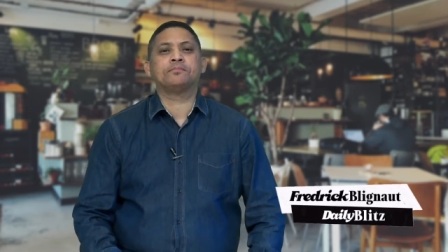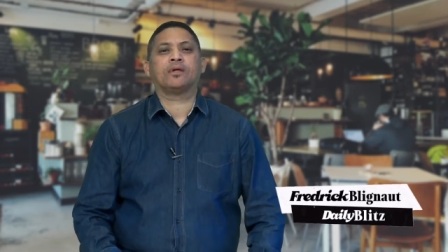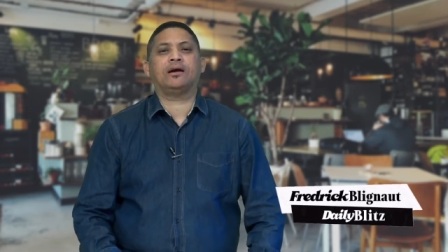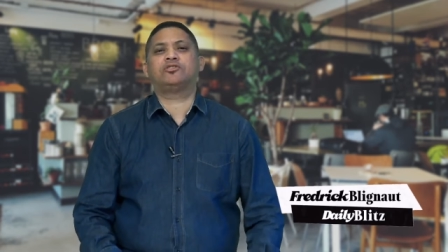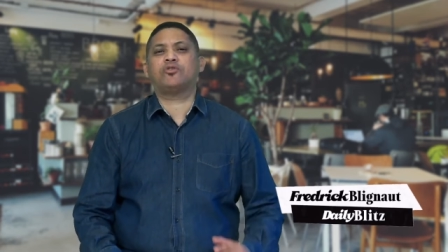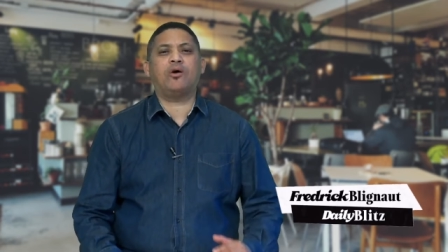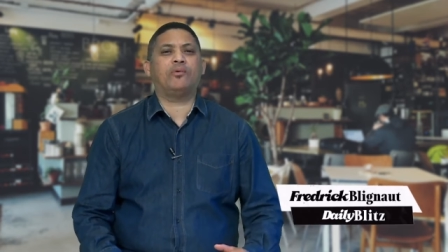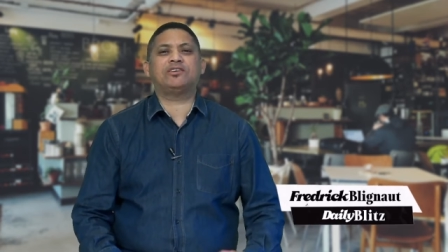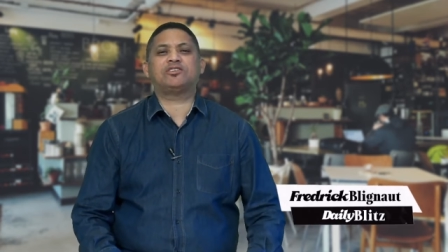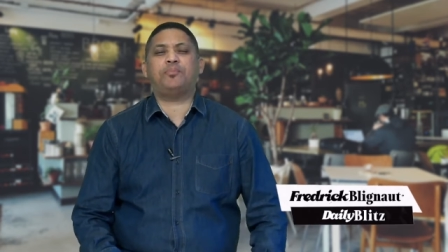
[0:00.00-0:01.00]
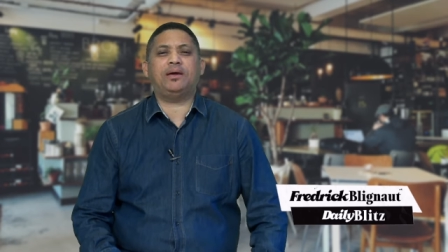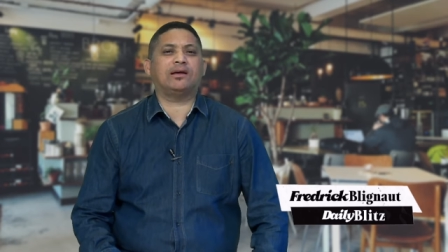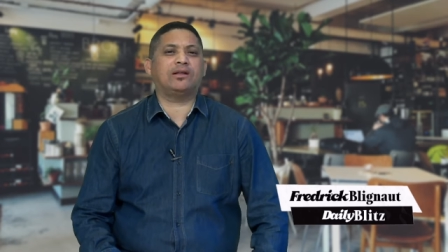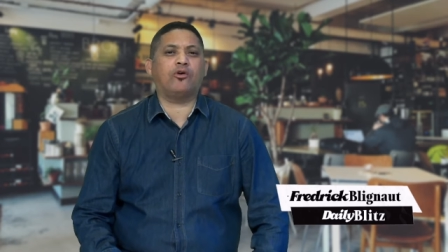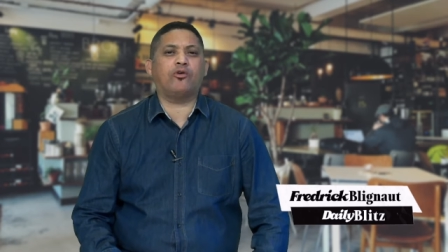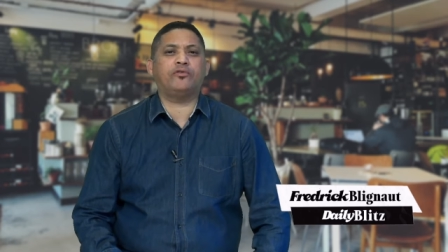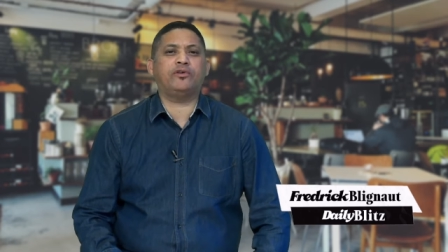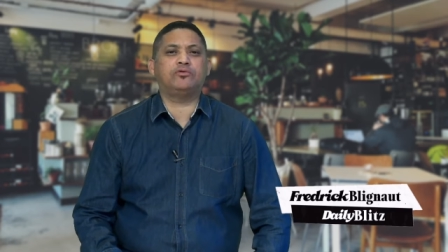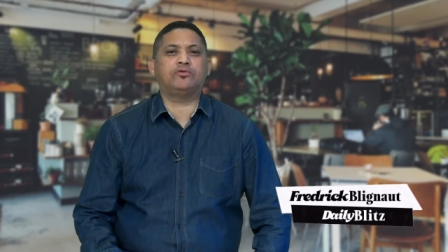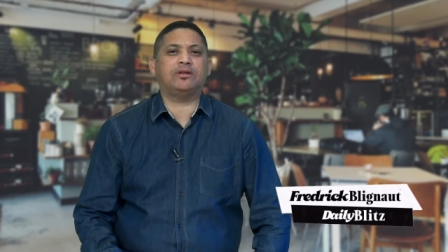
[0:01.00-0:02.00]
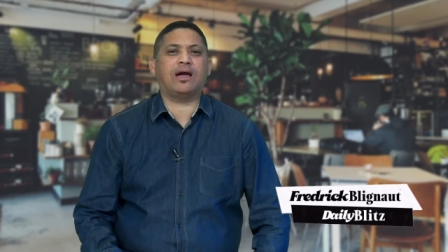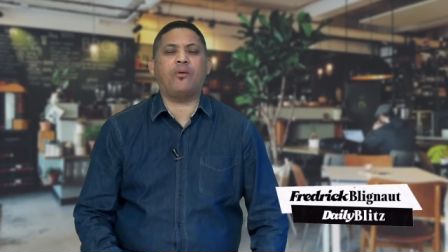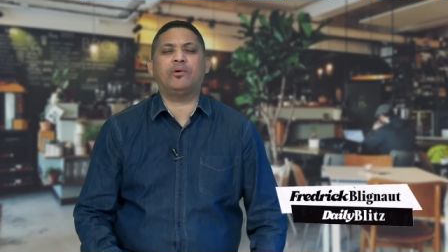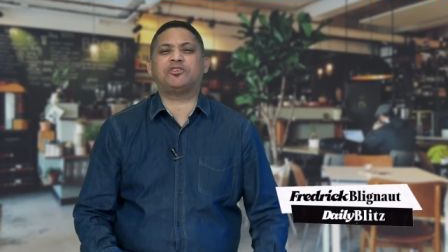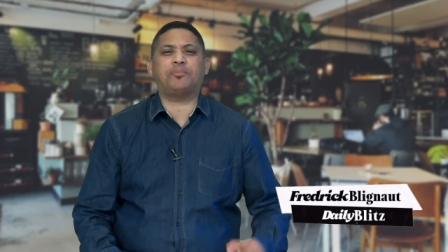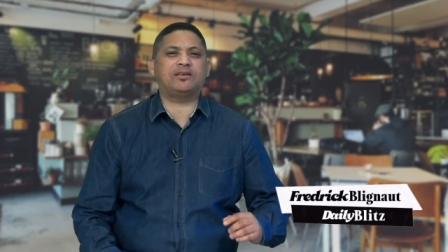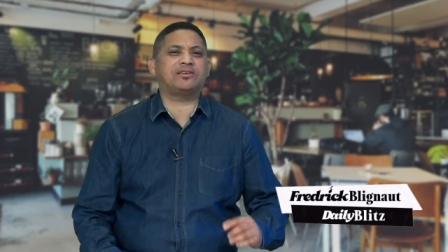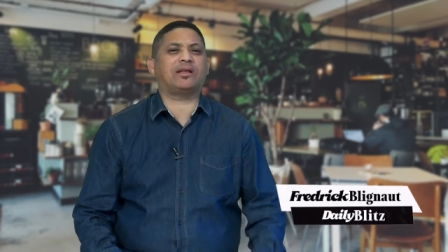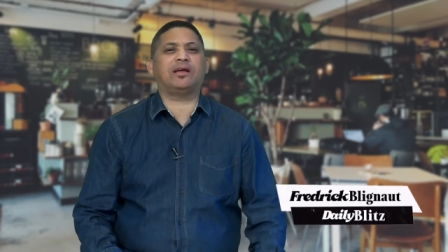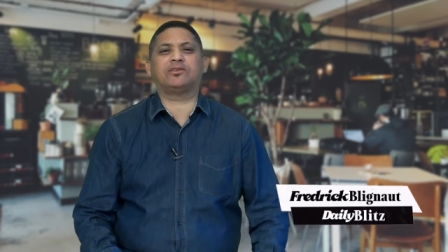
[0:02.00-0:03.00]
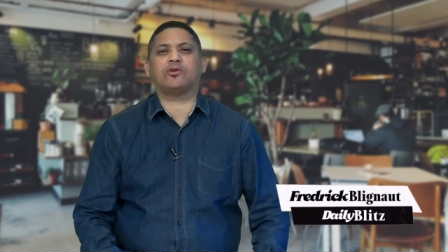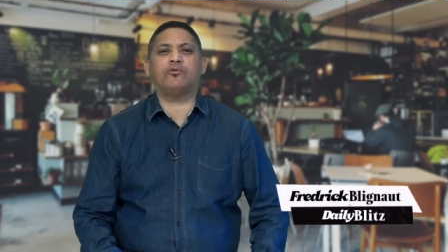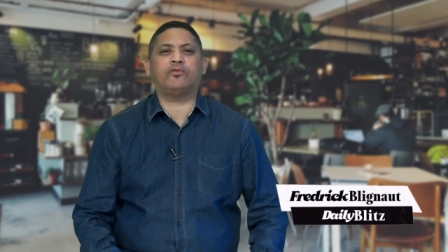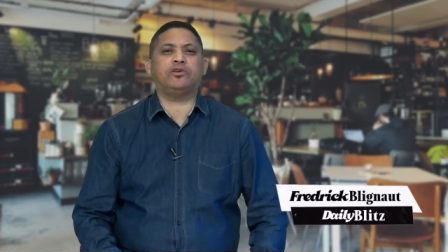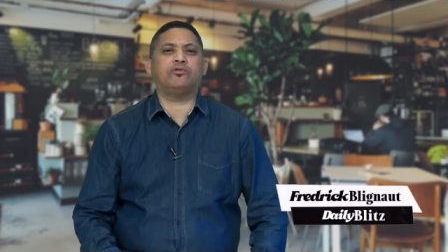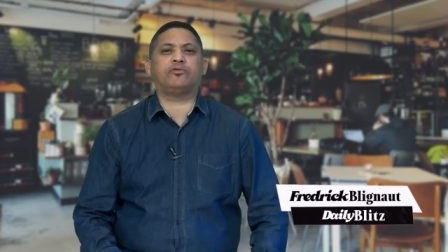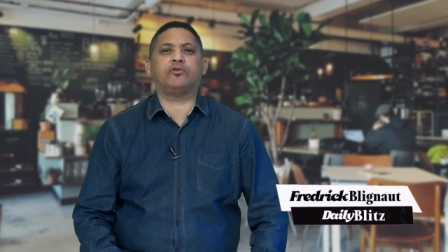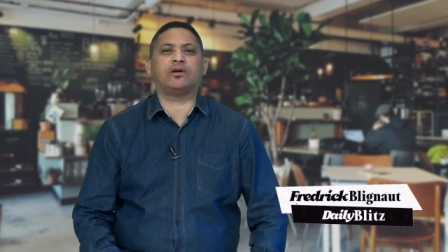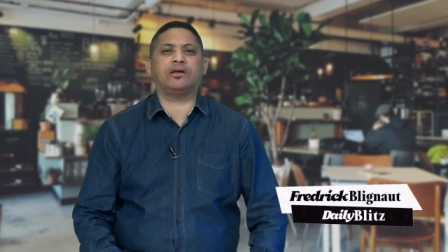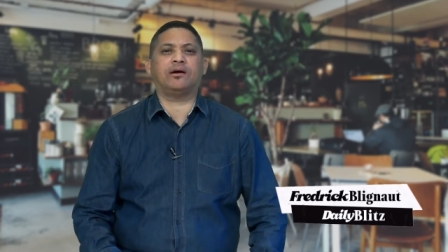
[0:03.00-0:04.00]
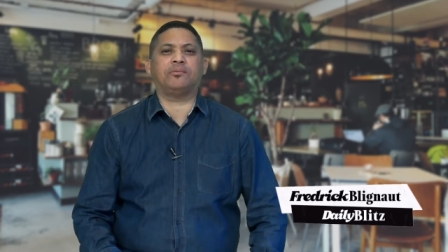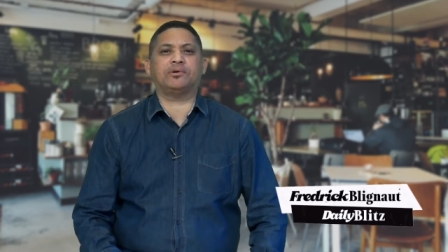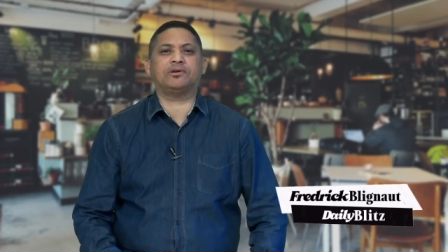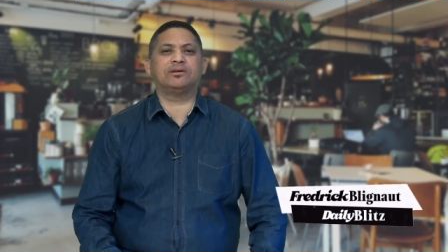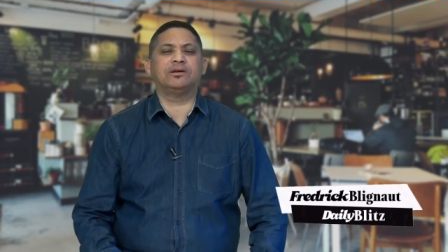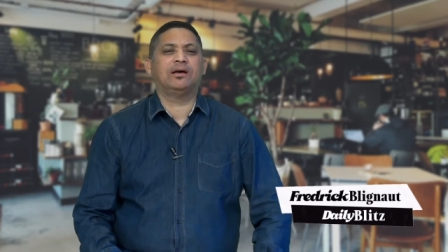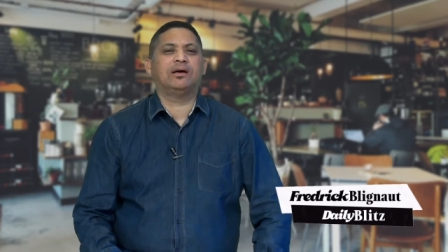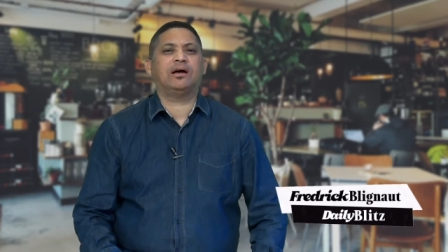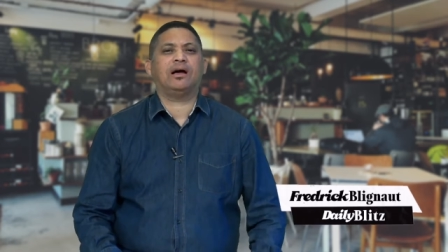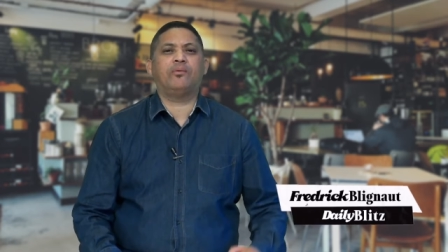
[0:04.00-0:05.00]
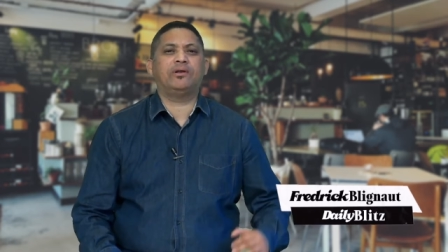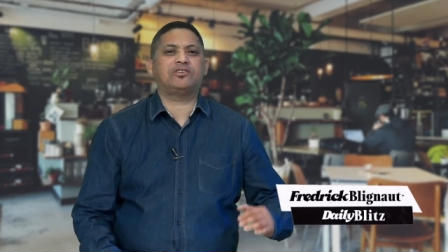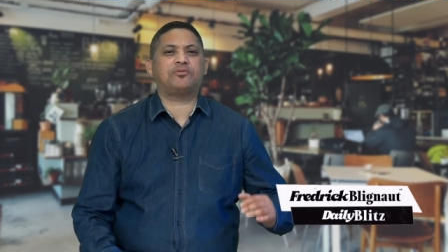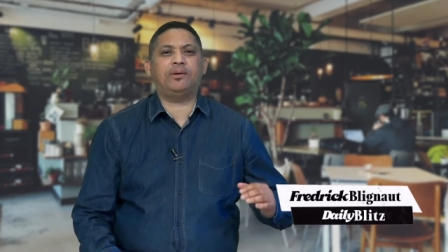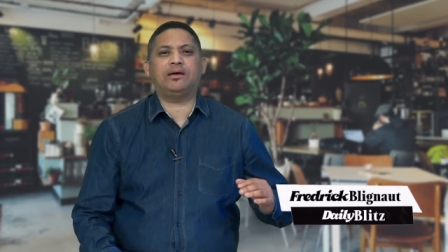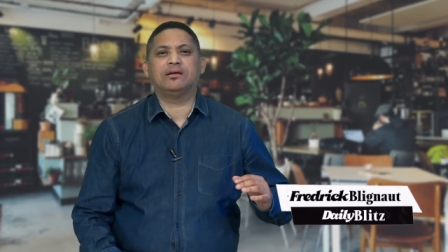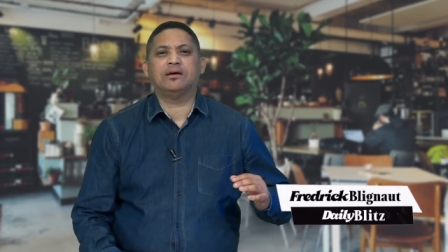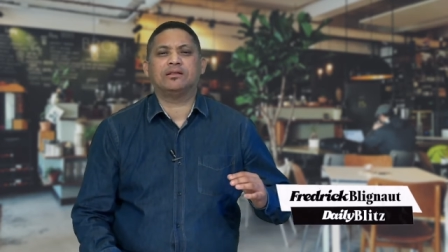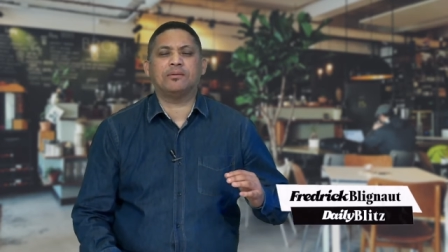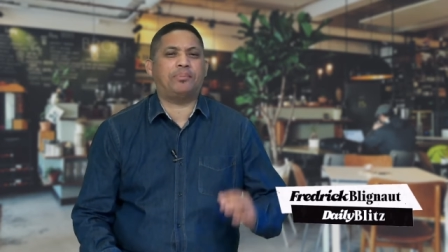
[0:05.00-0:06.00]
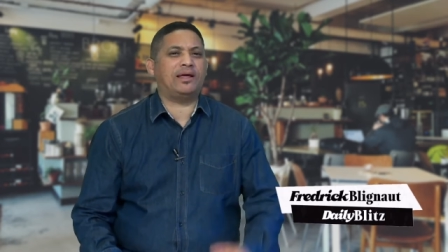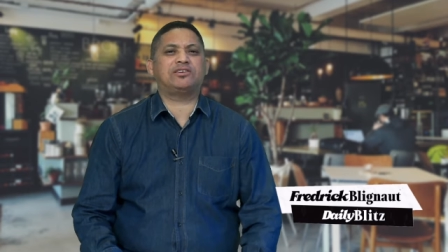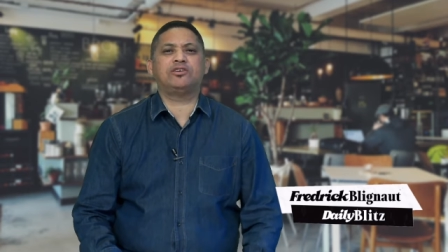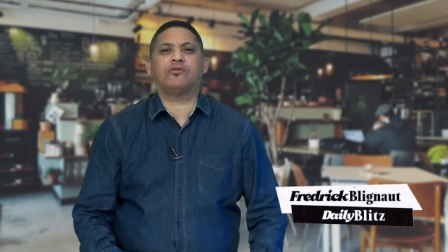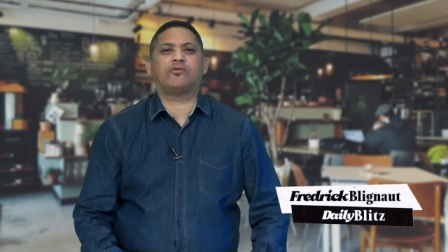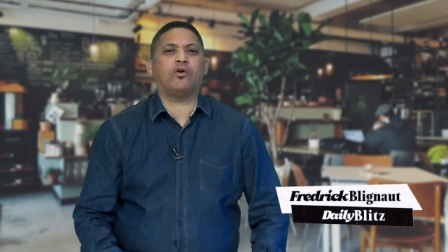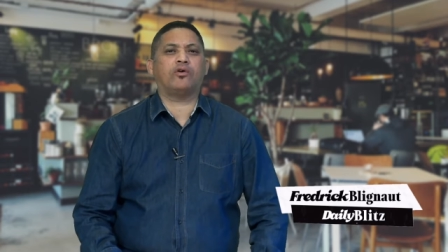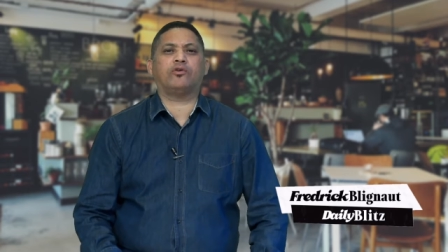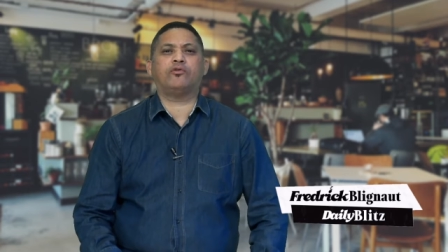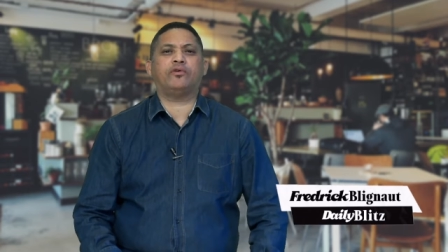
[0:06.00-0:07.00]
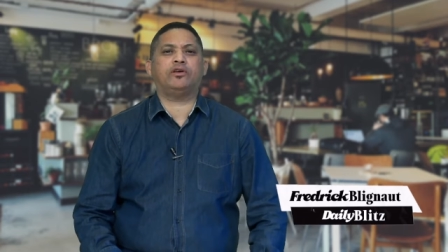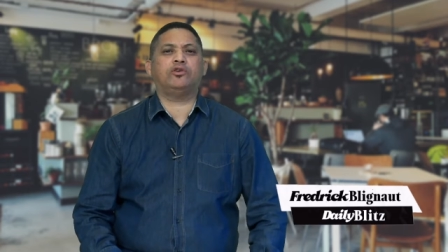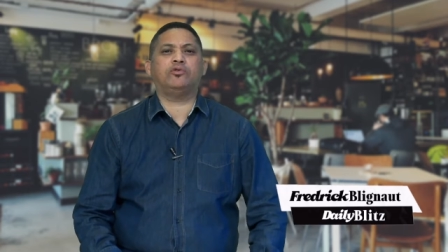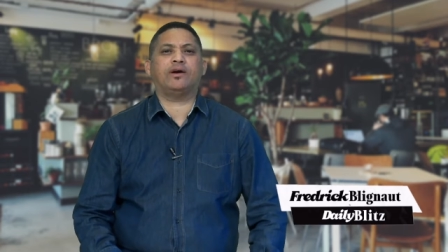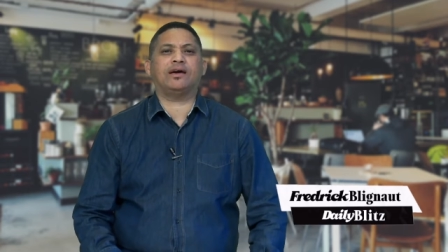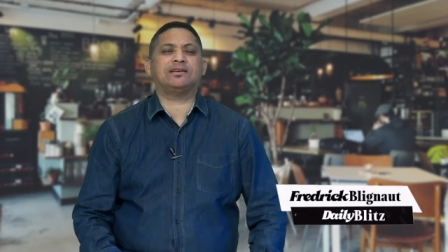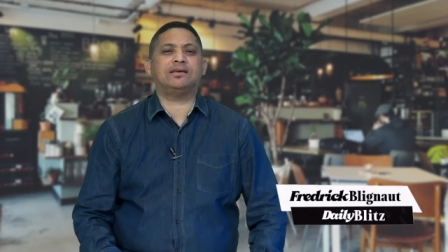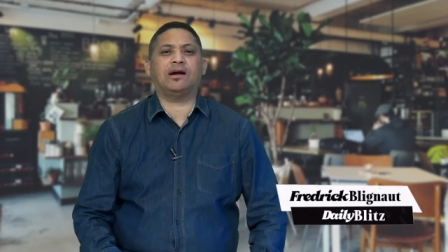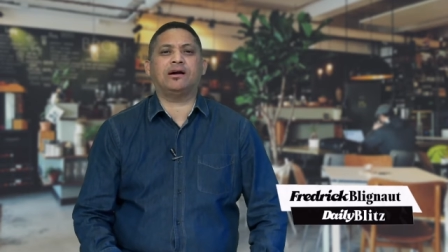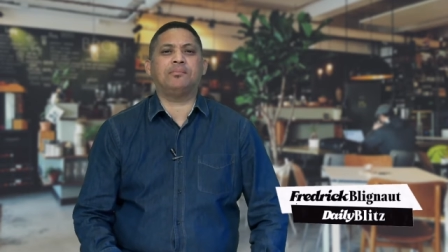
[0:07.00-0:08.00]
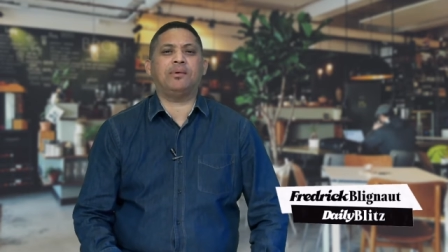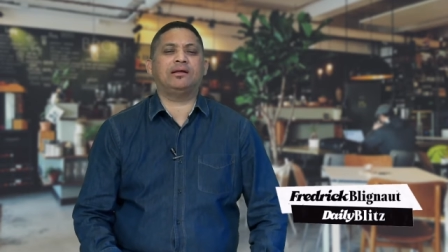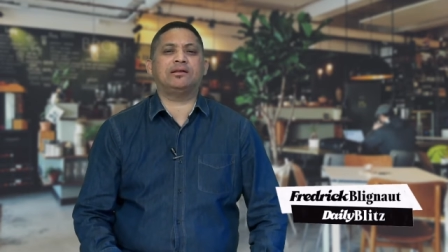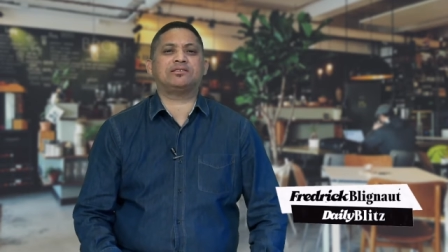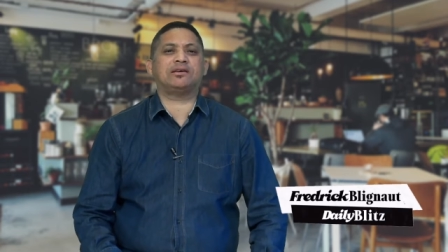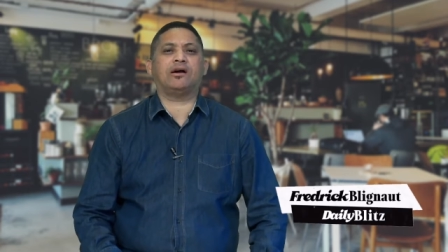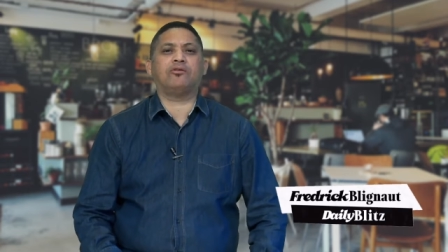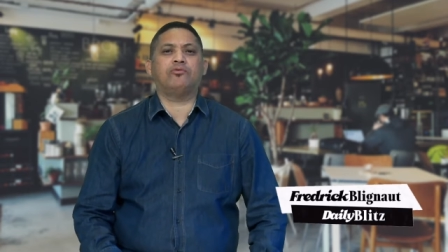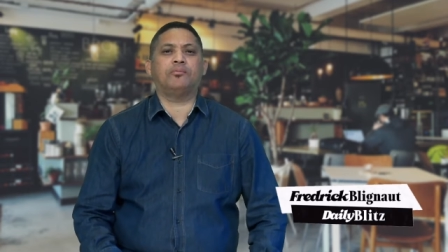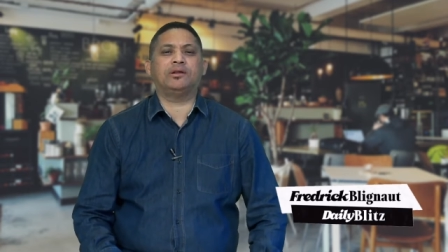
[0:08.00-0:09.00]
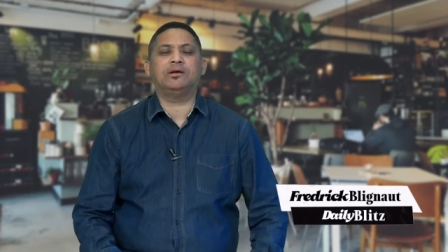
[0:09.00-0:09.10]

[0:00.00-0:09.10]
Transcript: And so I want to speak that over you today. I want to speak strength over you if you're a young person. I want to speak the blessing of God over you as a young man and as a young woman.